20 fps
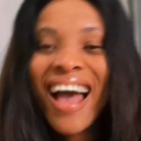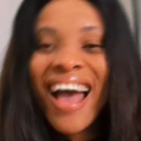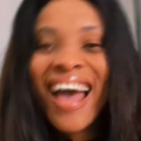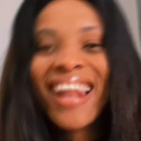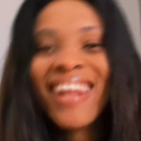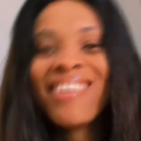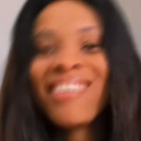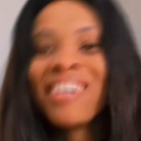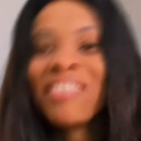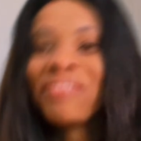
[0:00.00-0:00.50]

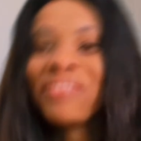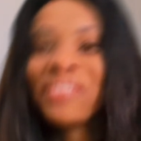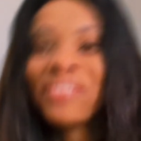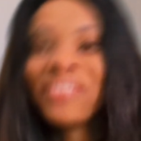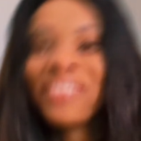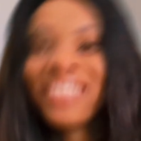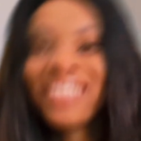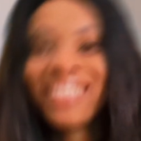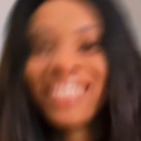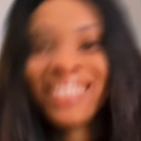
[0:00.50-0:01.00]
Hello
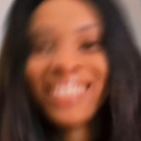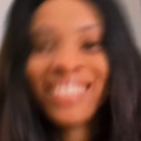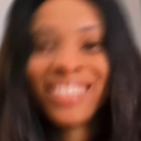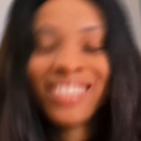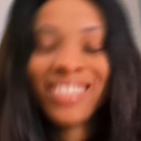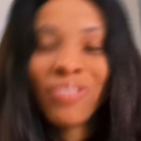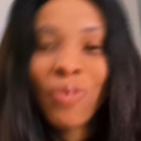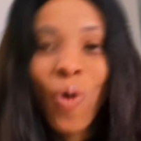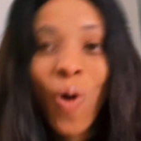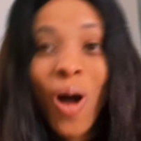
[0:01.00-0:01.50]

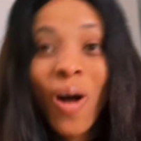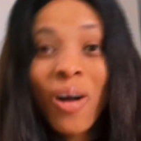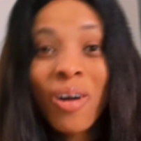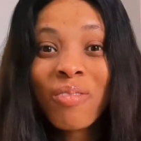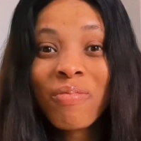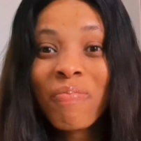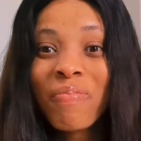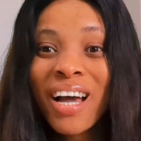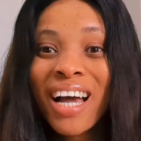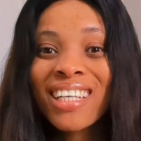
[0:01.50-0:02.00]
everyone,
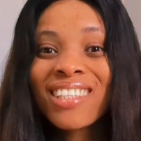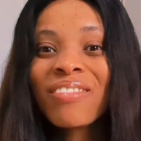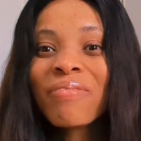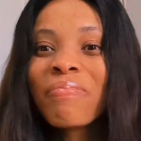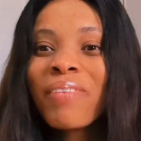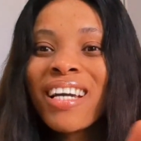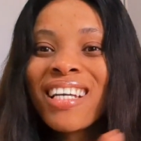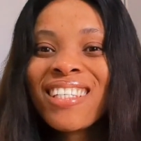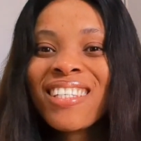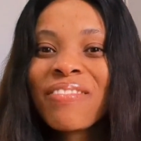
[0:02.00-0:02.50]
welcome back to
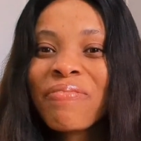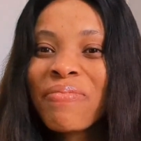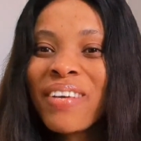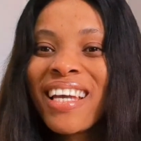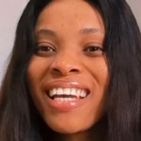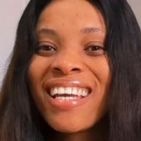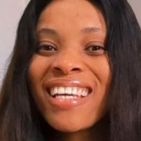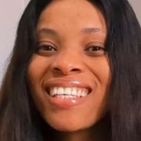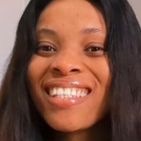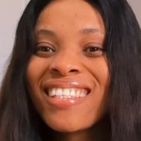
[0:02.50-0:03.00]
my
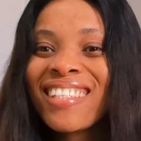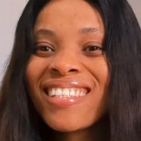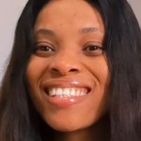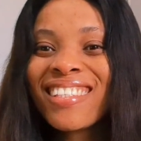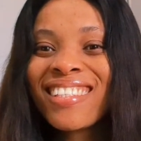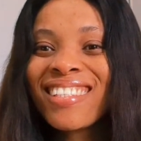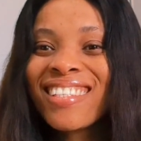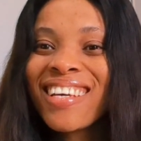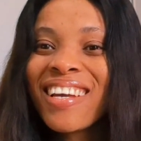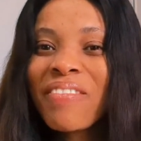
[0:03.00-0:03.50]
space. So
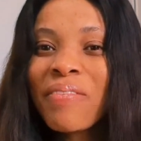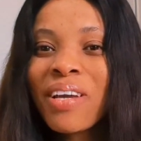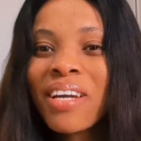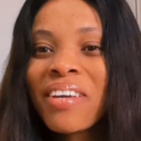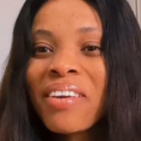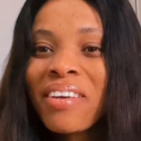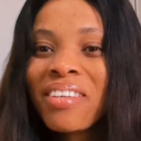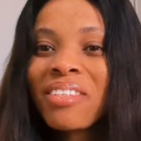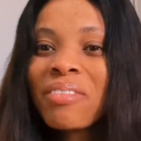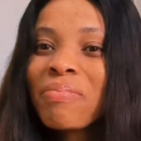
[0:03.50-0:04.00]
today we are
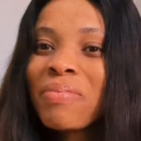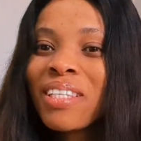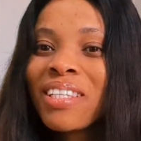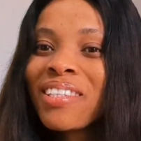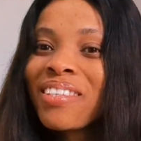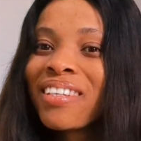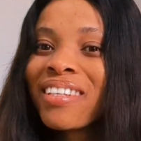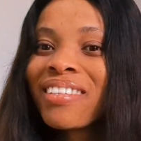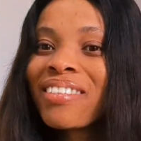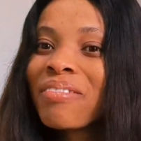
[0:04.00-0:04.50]
going to be
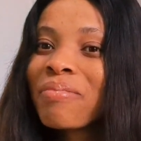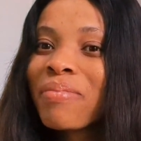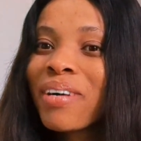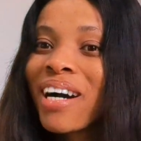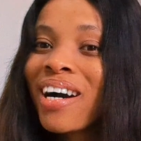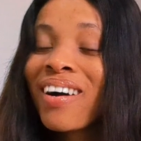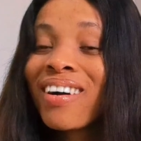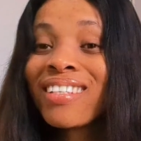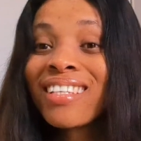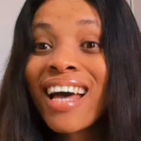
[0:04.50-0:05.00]
talking
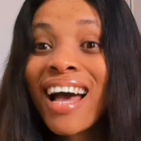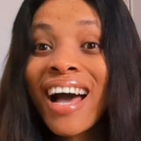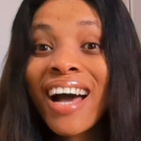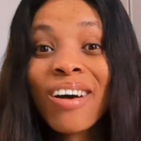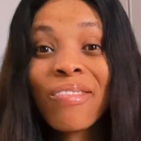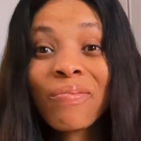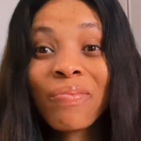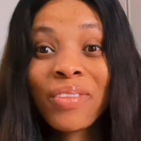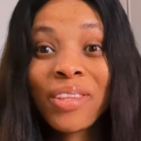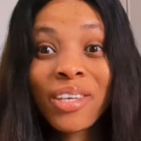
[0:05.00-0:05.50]
about
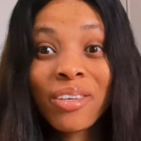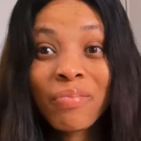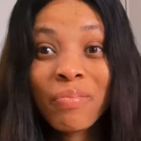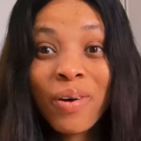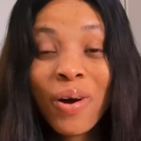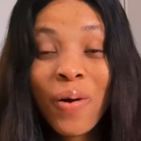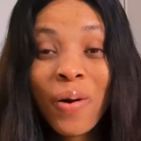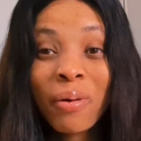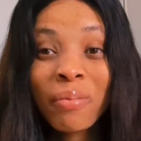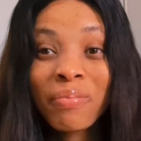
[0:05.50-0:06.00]
um, new
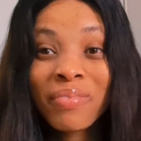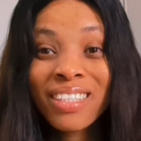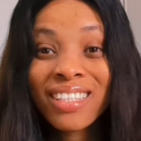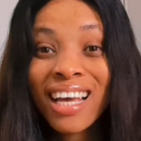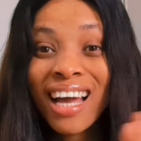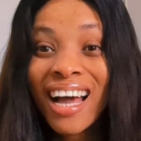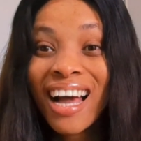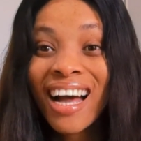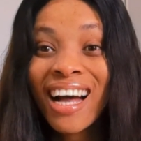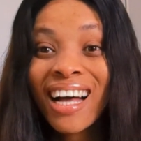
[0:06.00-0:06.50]
moms
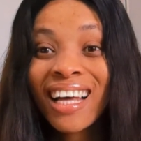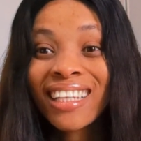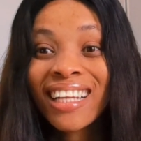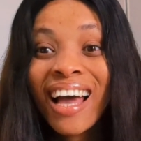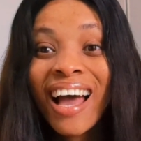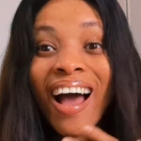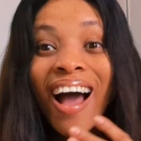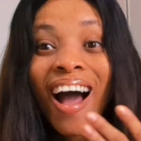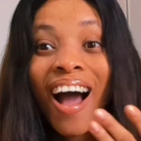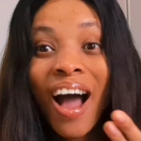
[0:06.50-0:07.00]
and
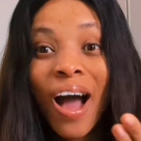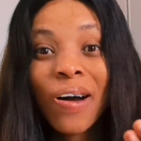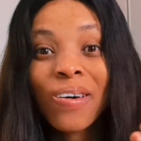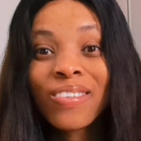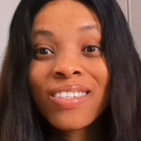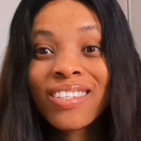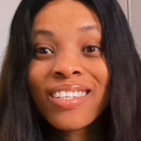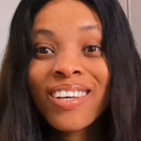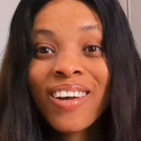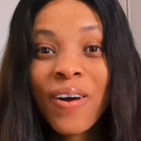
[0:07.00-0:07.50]
how
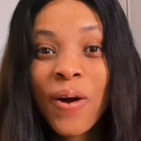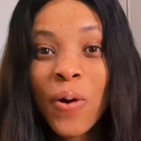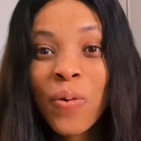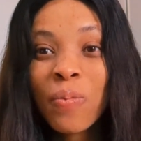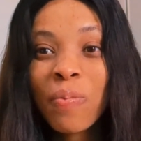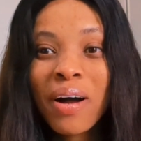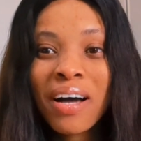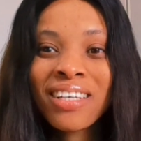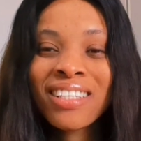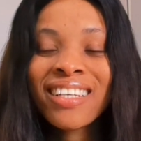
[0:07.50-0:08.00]
to
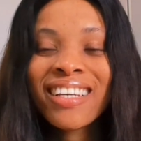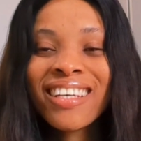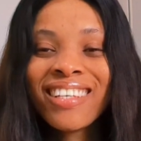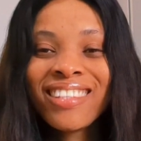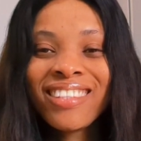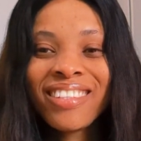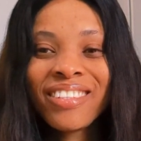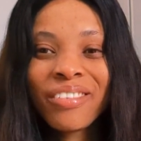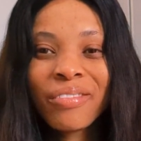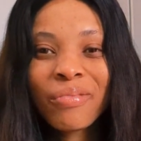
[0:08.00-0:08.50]
cope as a
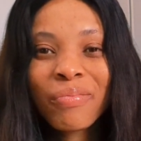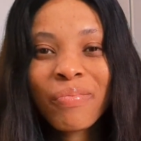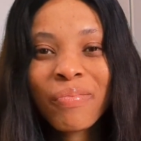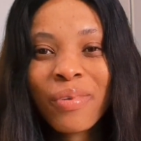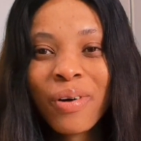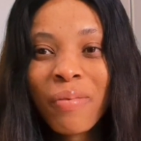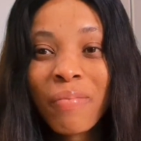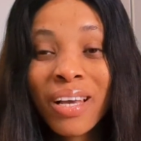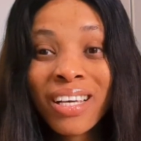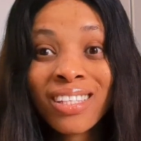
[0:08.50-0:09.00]
new
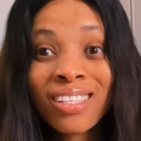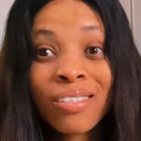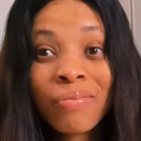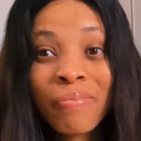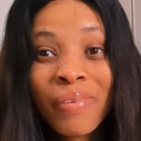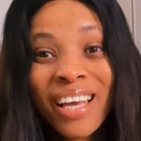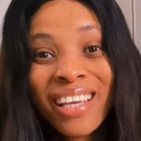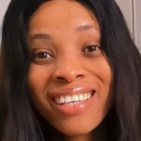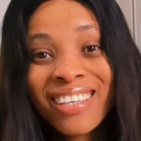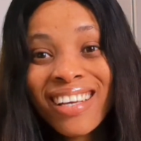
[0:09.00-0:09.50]
mom,
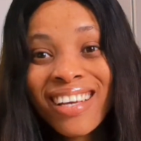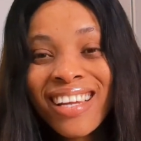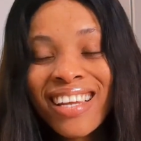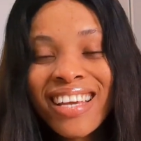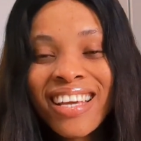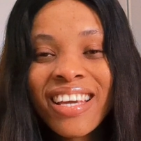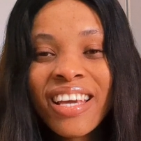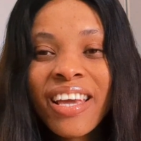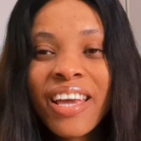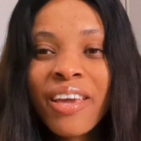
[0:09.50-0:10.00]

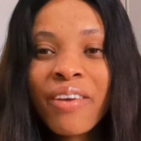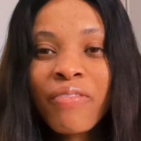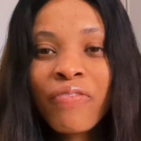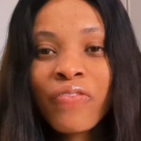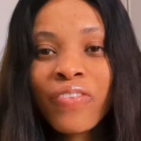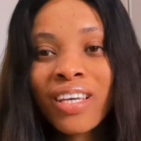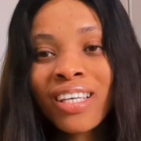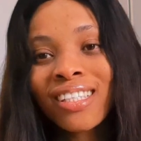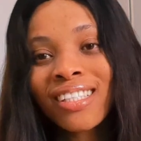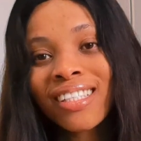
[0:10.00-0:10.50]
especially
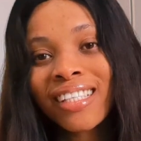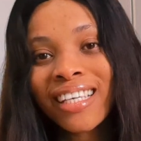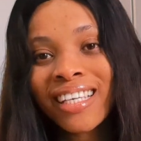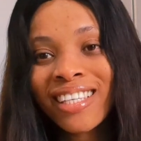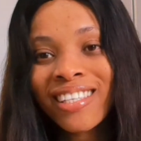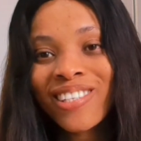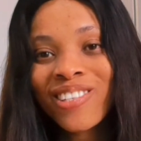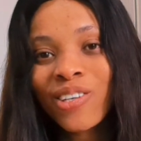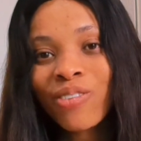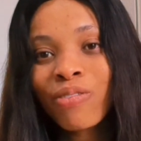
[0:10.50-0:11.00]
if it
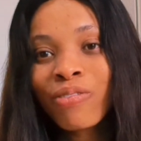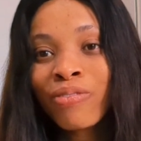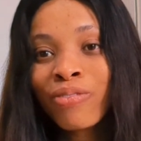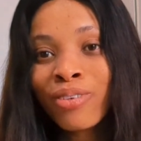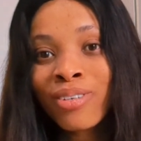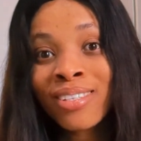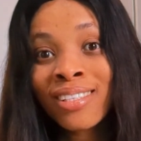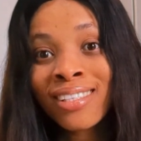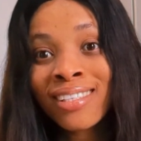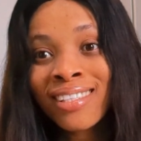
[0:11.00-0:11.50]
is your
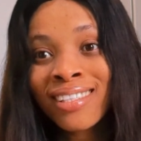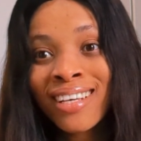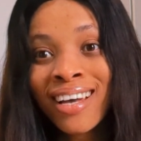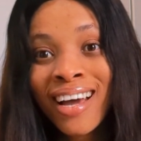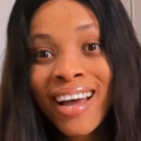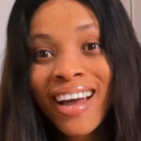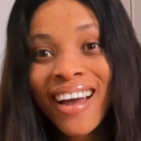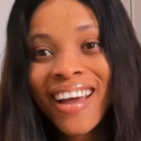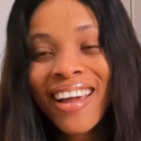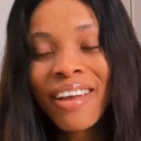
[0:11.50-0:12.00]
first
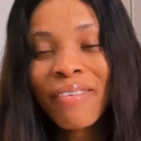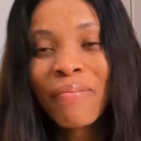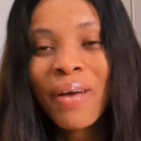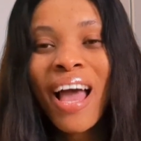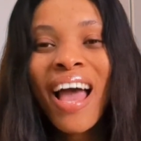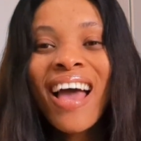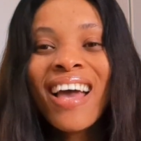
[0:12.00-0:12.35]
time.